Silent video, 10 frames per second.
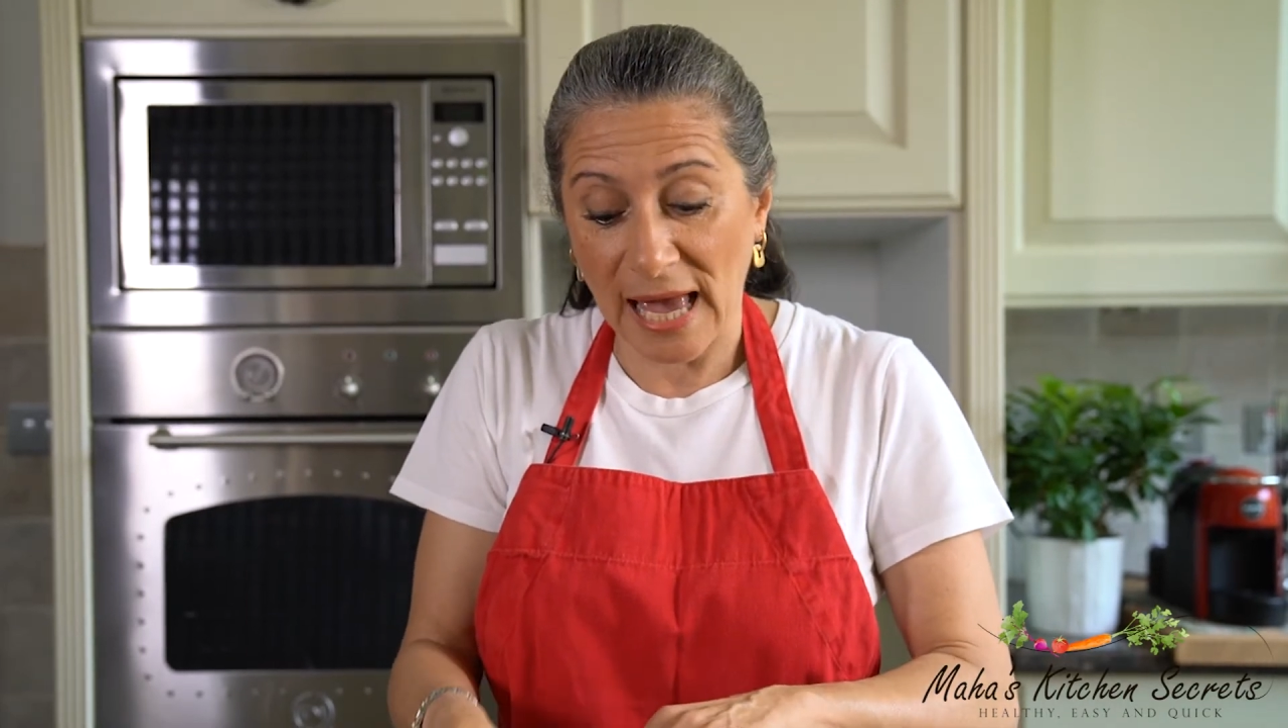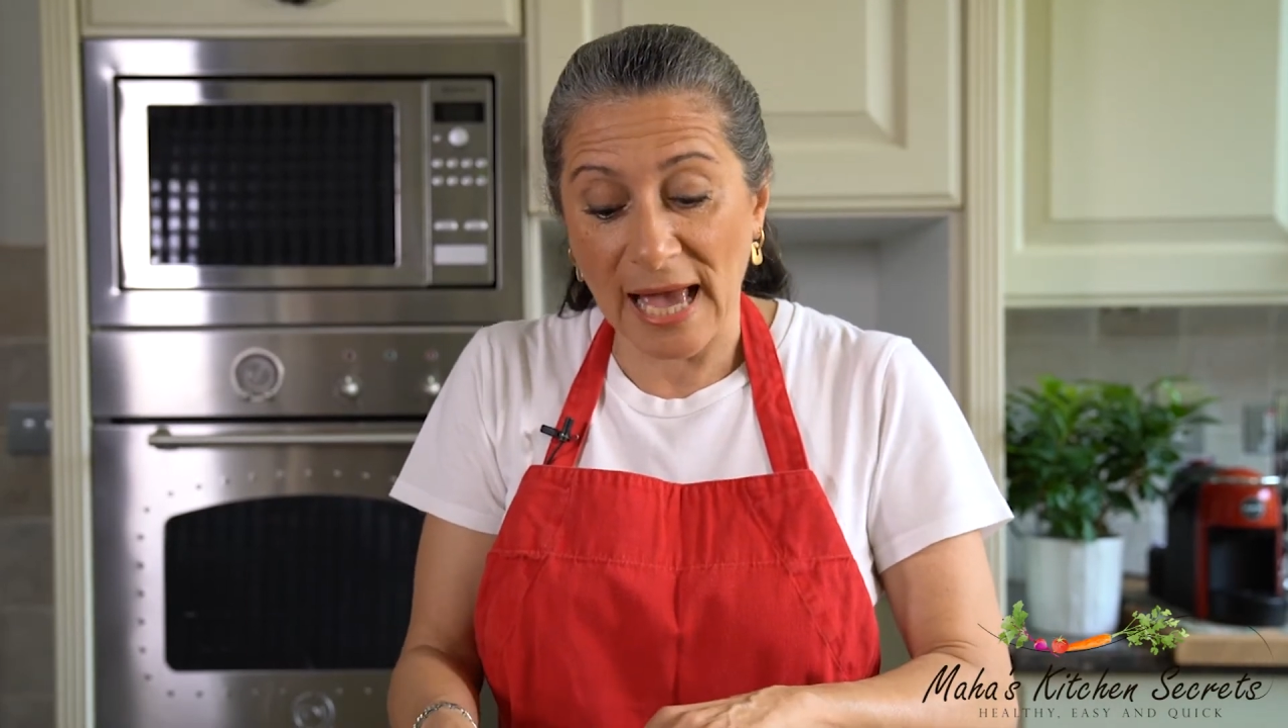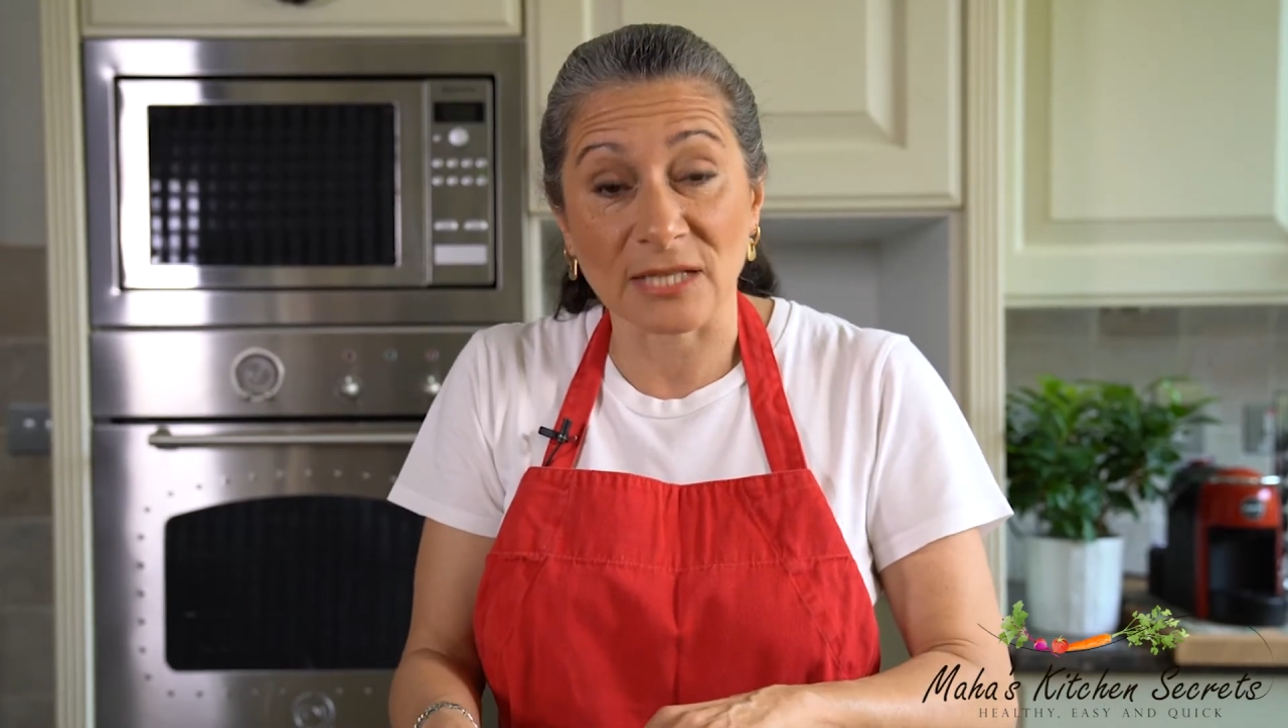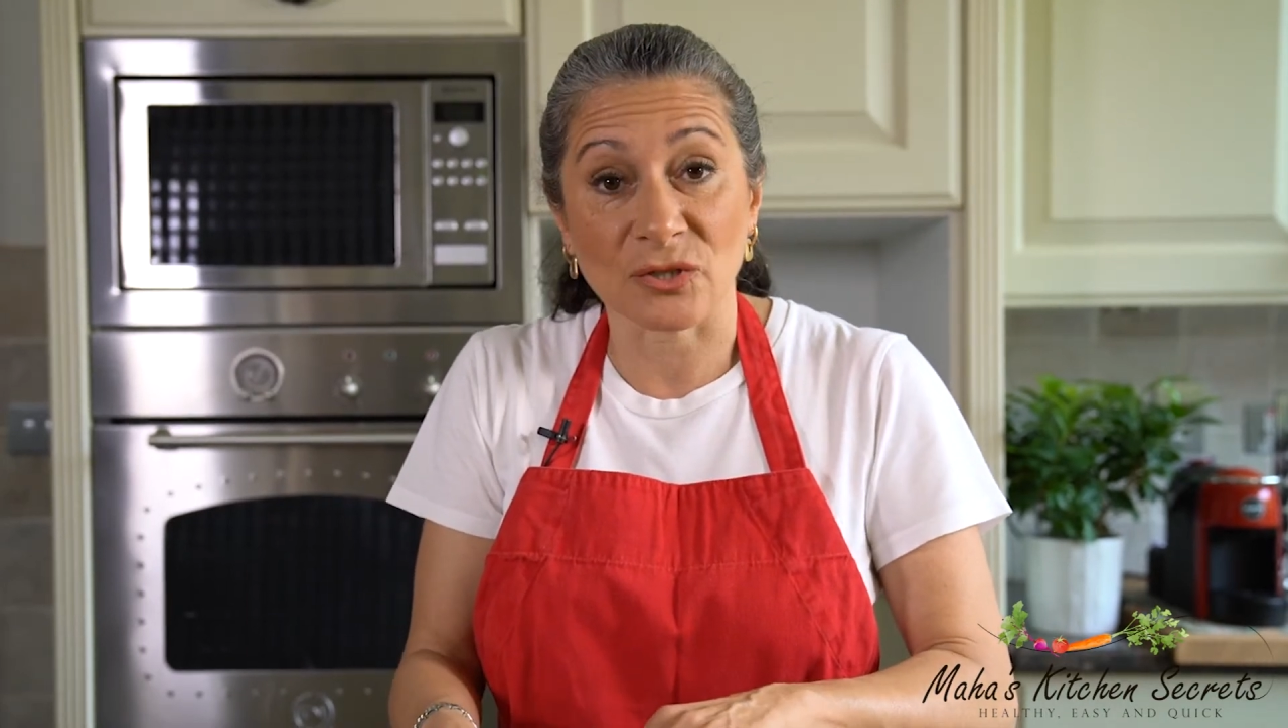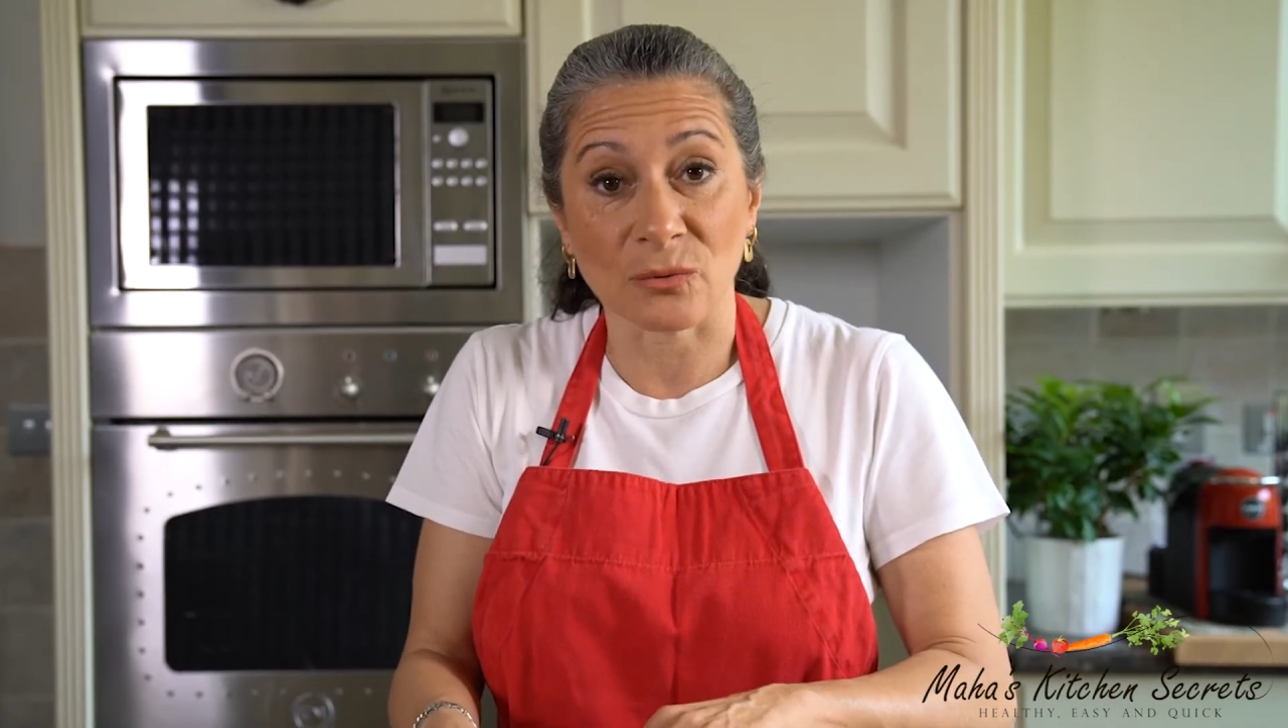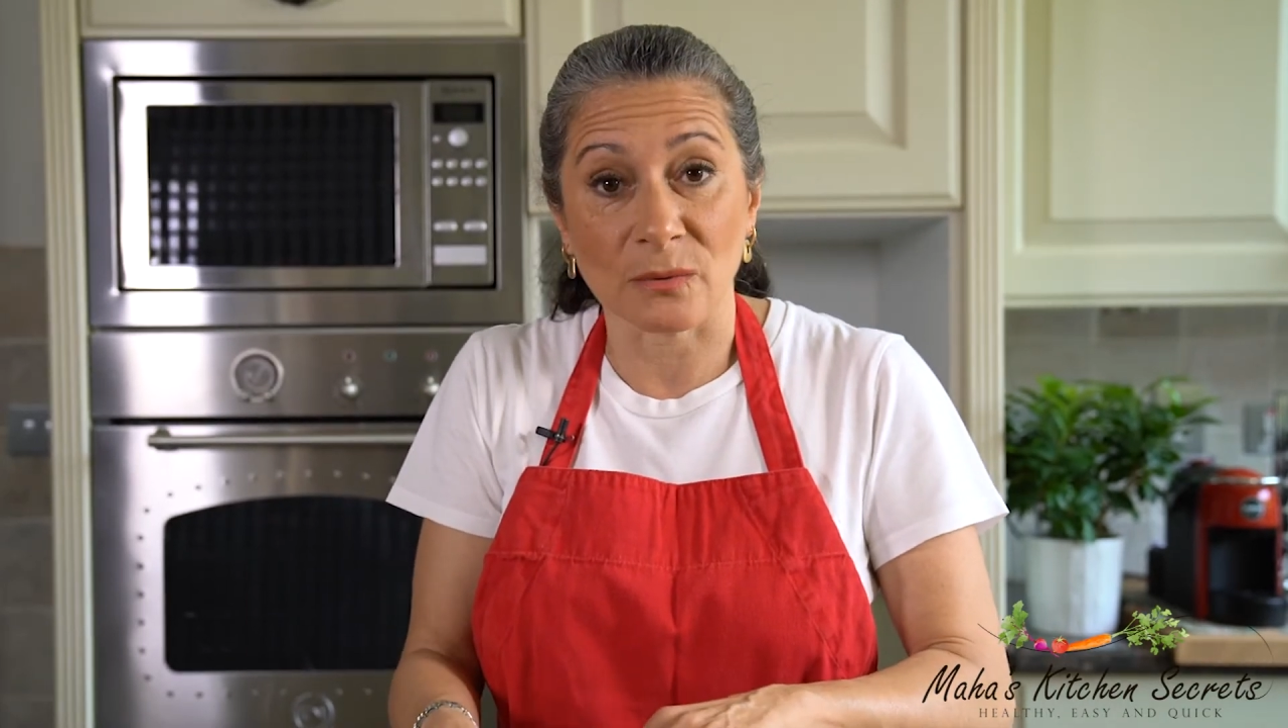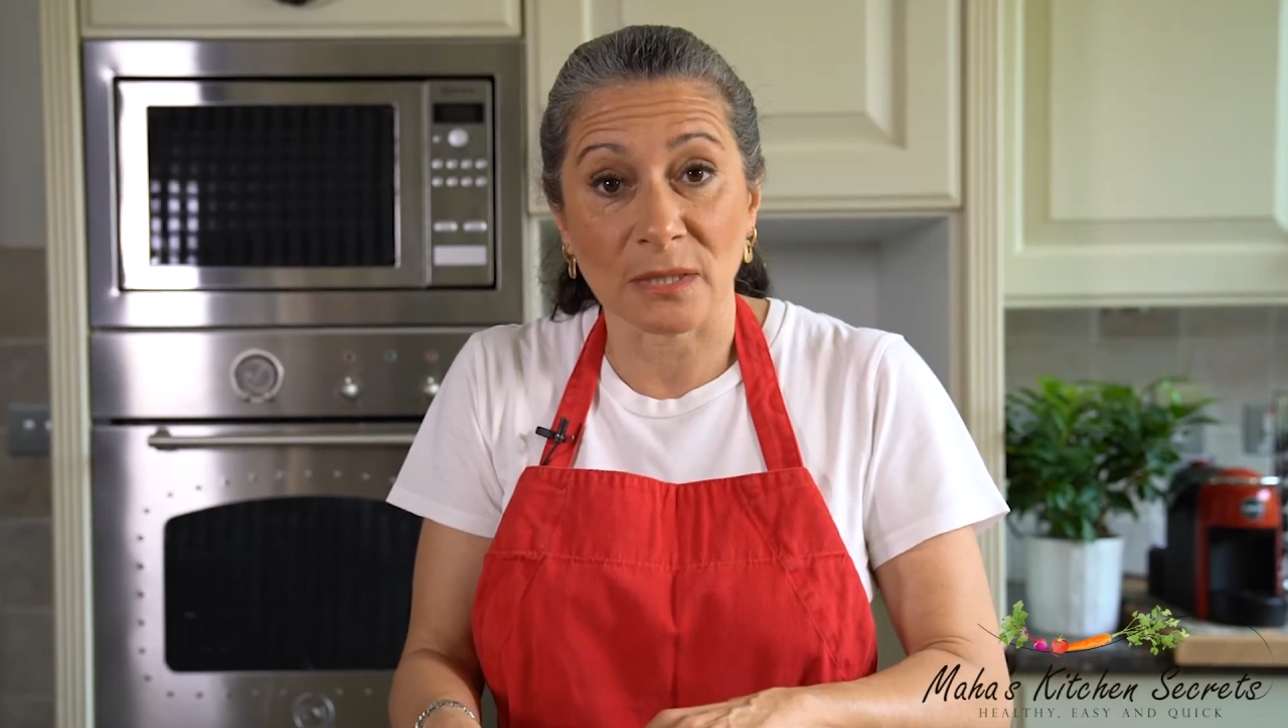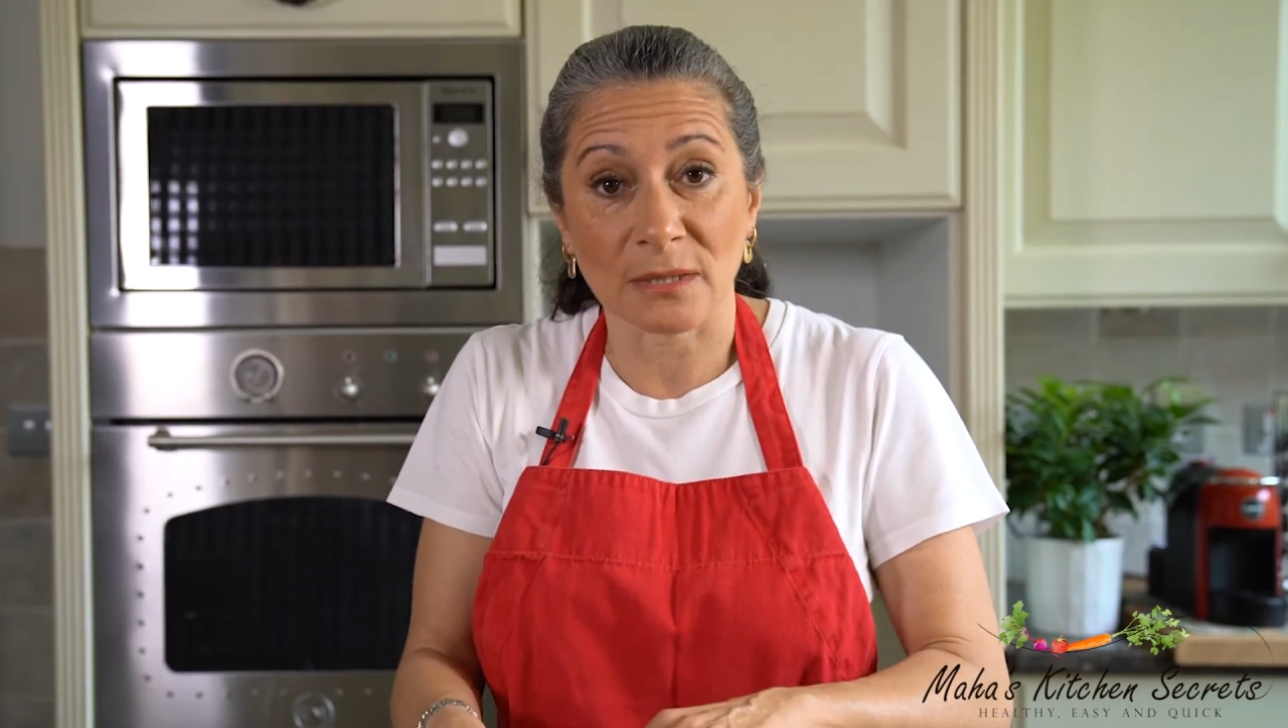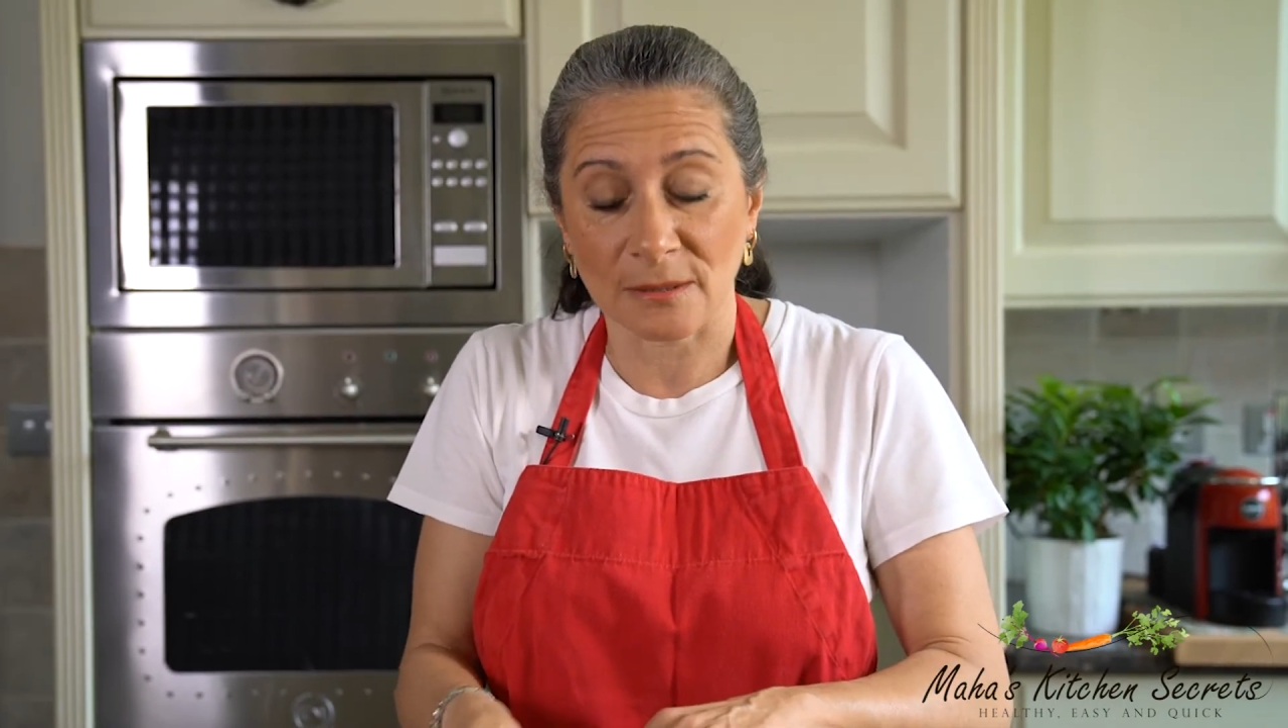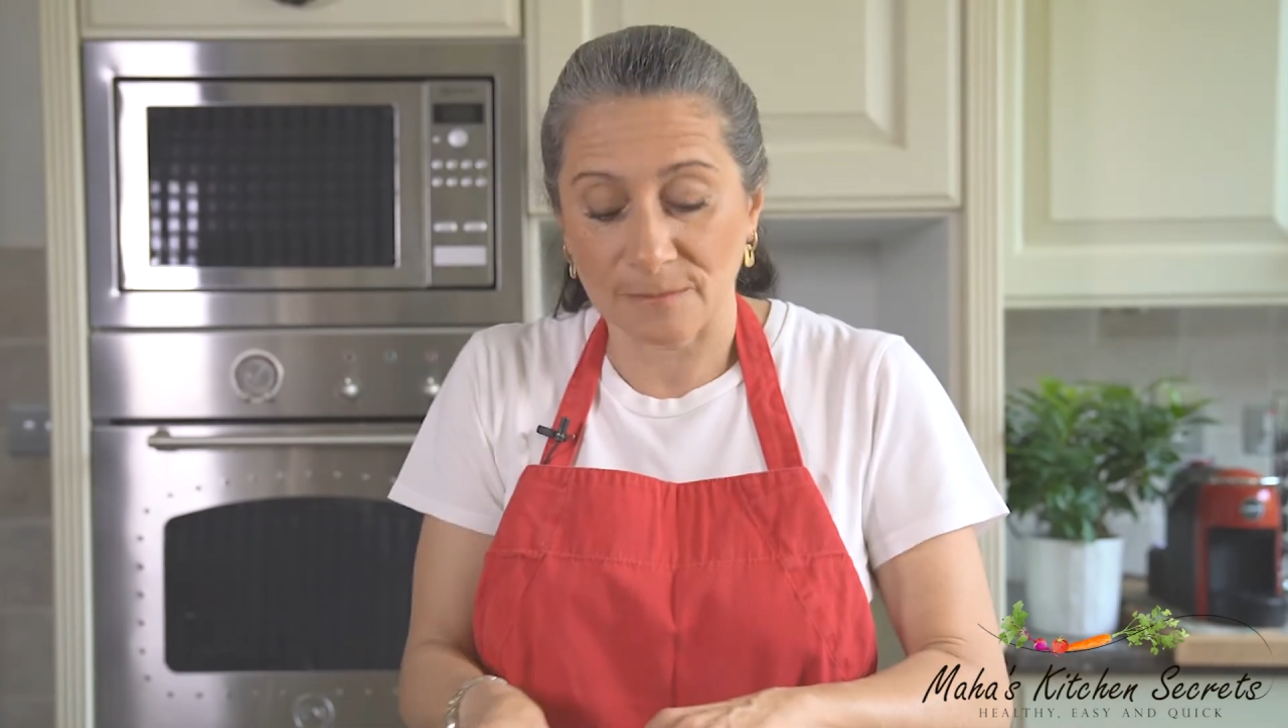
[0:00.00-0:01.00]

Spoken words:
as you need.